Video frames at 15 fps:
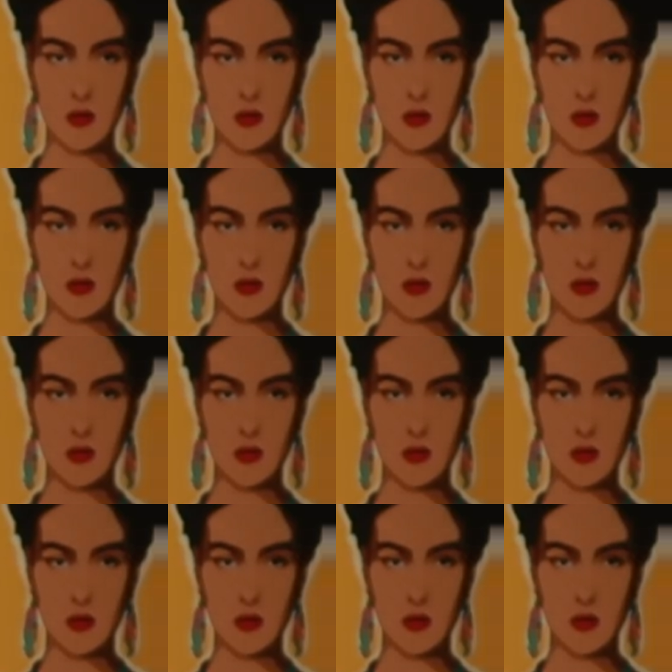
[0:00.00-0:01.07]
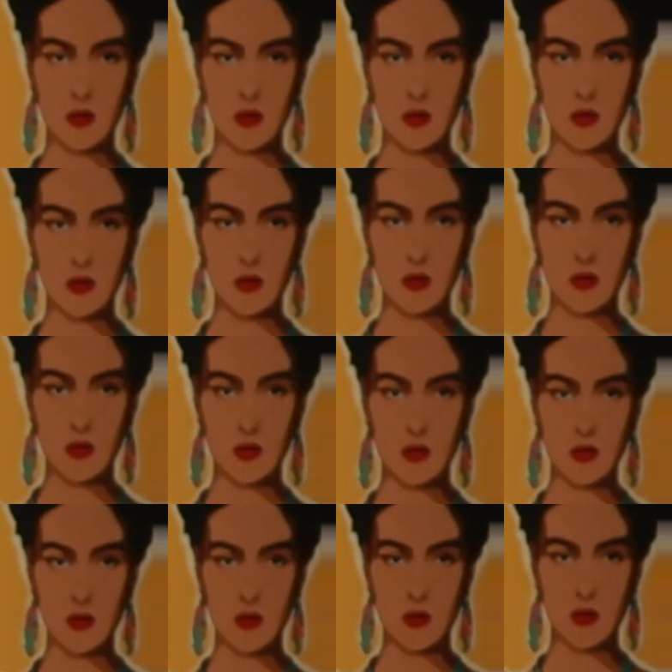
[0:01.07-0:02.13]

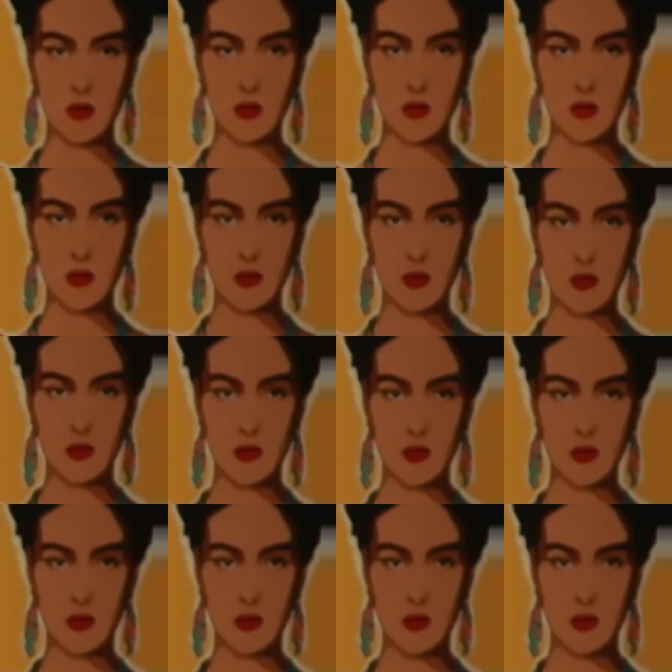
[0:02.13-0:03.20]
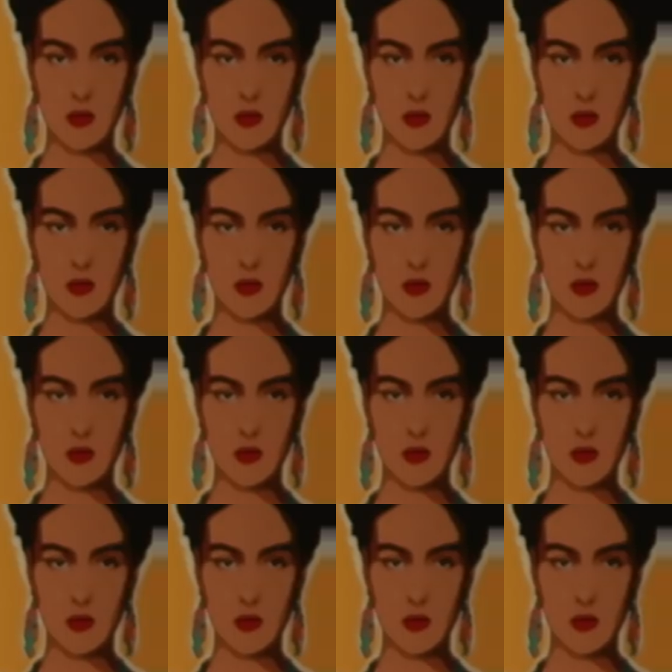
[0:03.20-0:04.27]

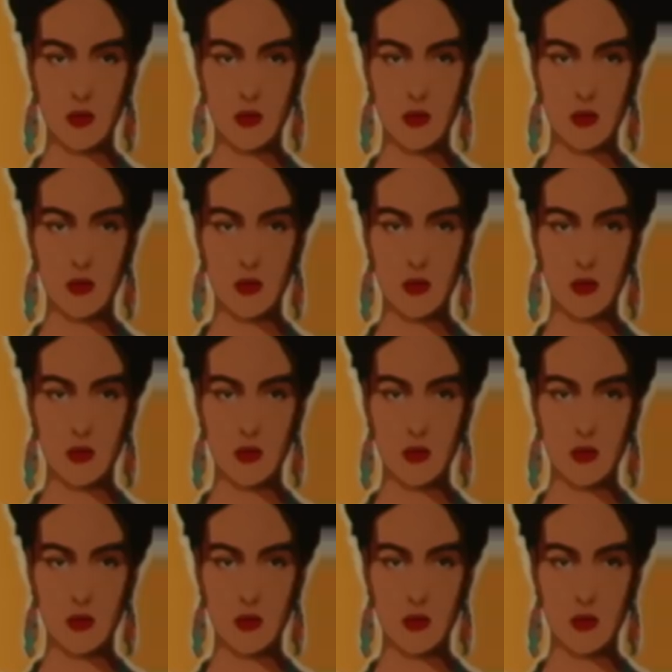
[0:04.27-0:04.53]
No words are spoken by the person on screen.